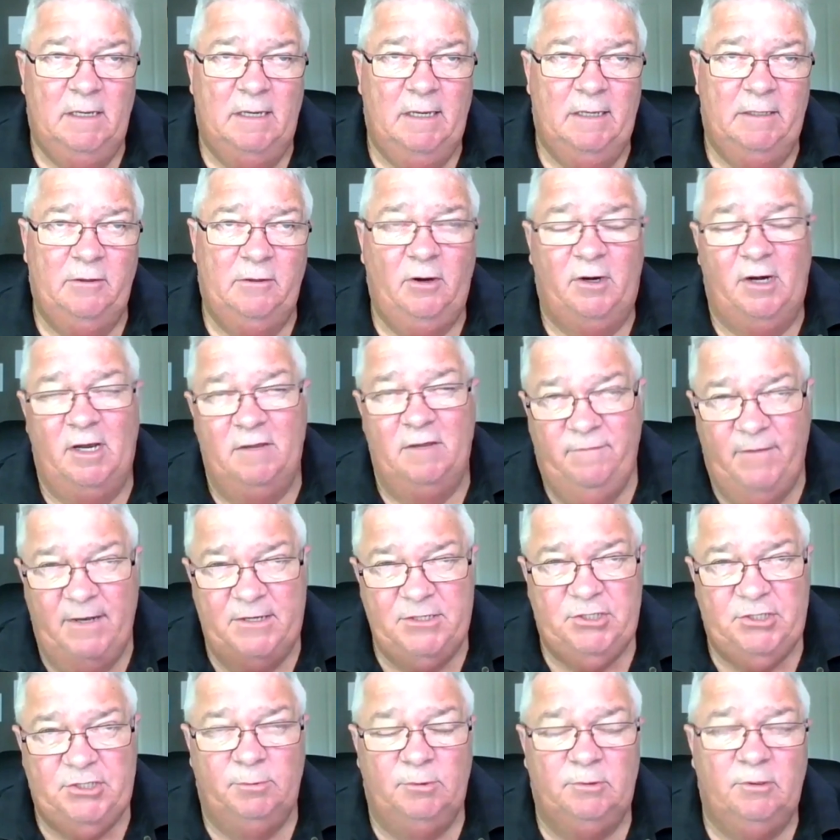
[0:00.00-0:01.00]
uh, not only
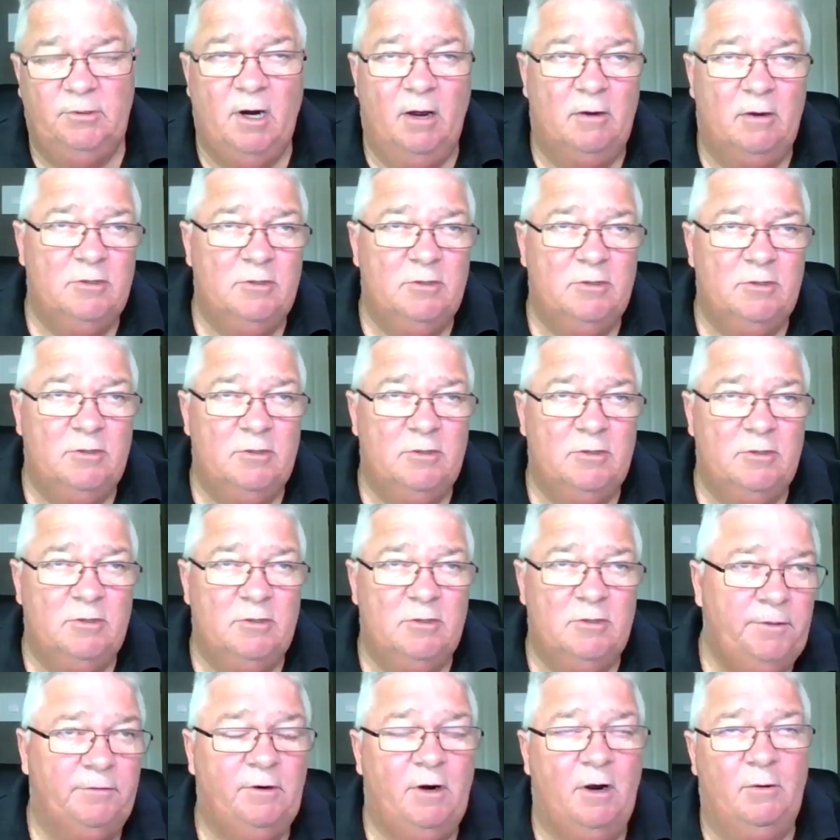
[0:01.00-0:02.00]
vegetable growers, but
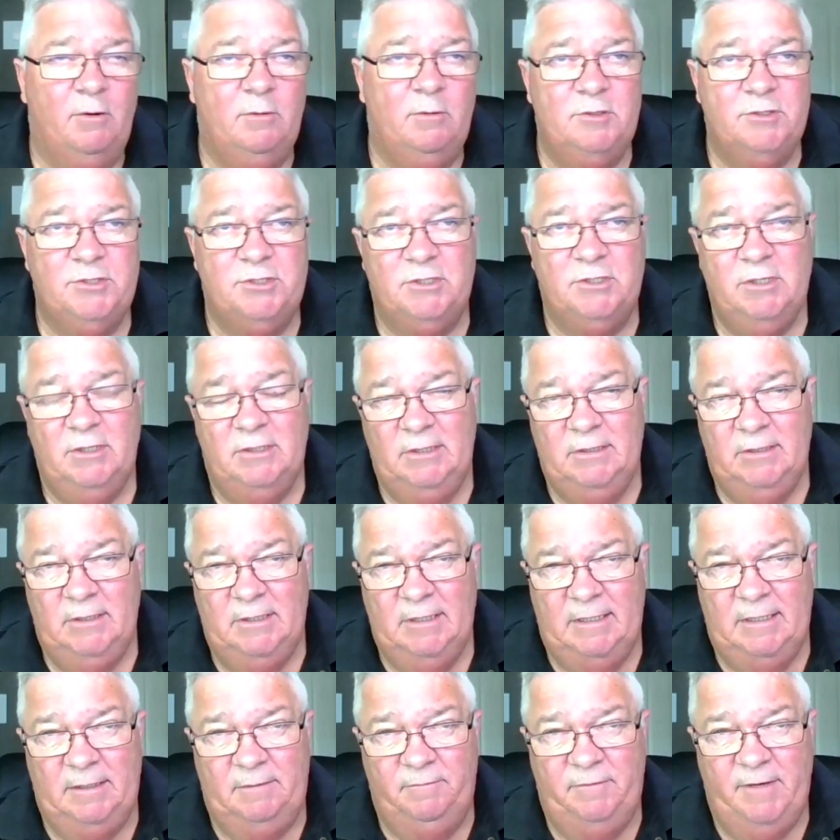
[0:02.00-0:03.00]
fruit growers
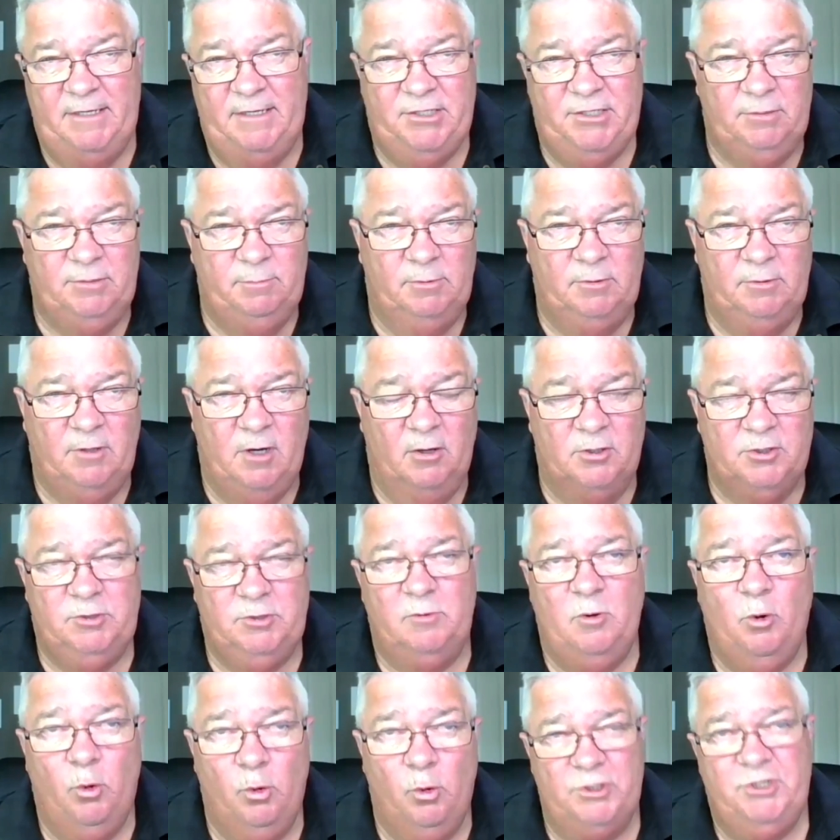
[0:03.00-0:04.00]
and vegetable
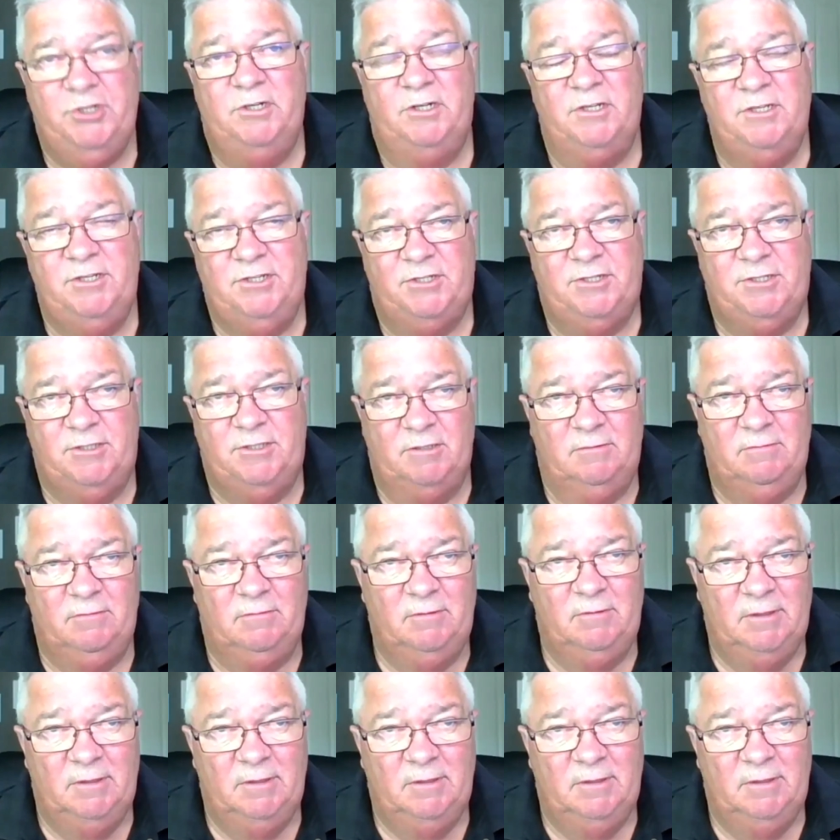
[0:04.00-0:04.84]
growers, orchardists,